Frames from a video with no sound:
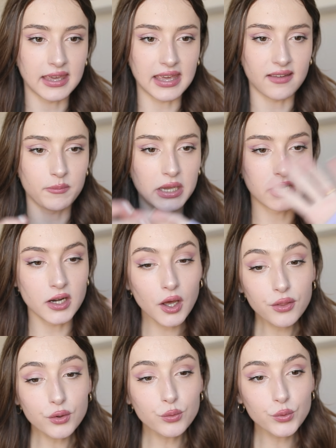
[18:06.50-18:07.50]
they gave me
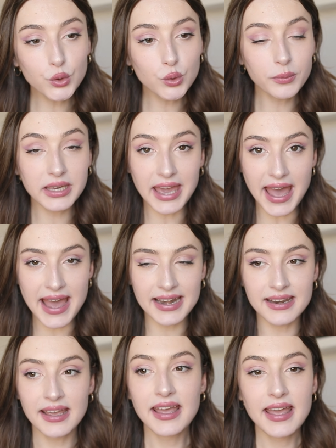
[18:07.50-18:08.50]
another room
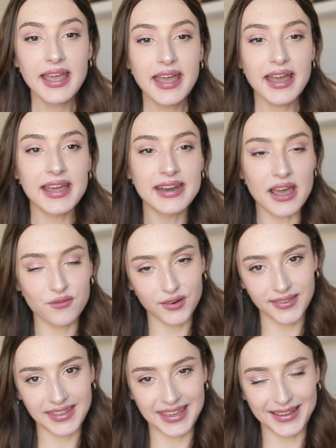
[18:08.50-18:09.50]
again, and
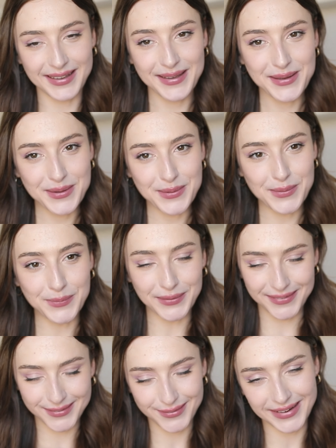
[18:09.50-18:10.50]
everything
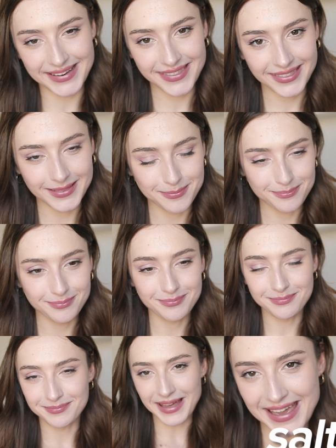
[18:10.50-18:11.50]
was great,
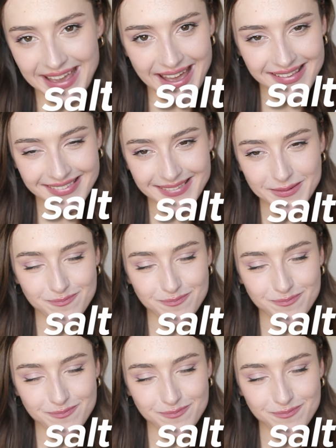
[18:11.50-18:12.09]
I guess.